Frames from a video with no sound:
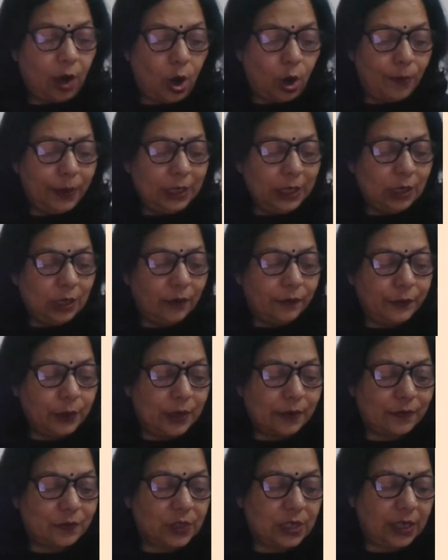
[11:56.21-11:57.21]
How many of you
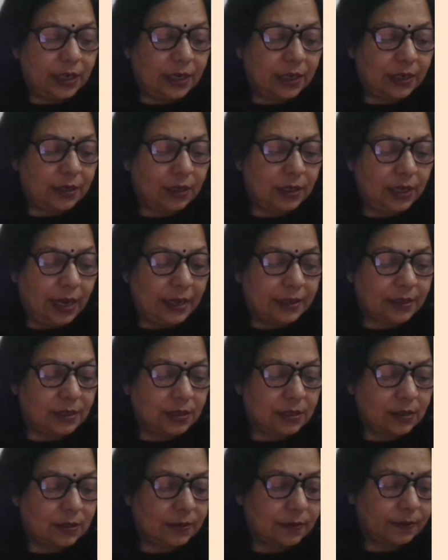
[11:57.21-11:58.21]
have seen it?
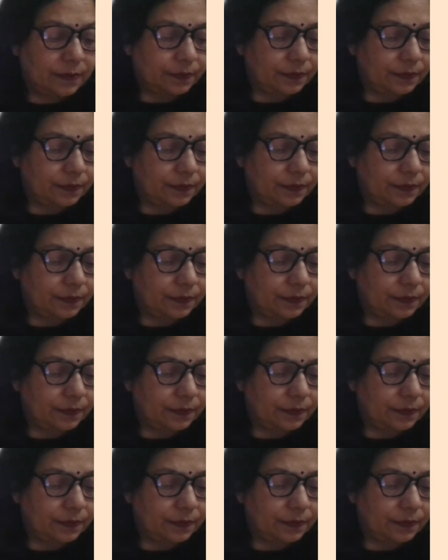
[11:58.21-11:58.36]
Yes,